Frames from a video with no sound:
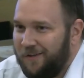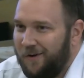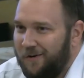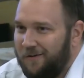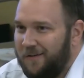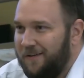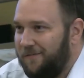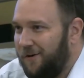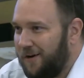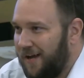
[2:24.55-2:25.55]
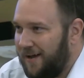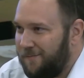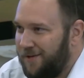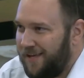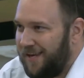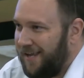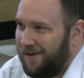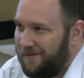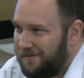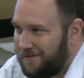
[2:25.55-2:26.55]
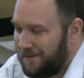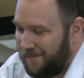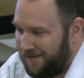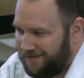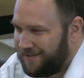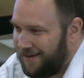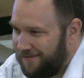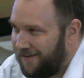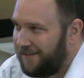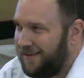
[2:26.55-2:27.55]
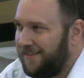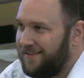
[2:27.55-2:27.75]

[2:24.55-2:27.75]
If you're a cop, you can't hang out with somebody that's got a felony.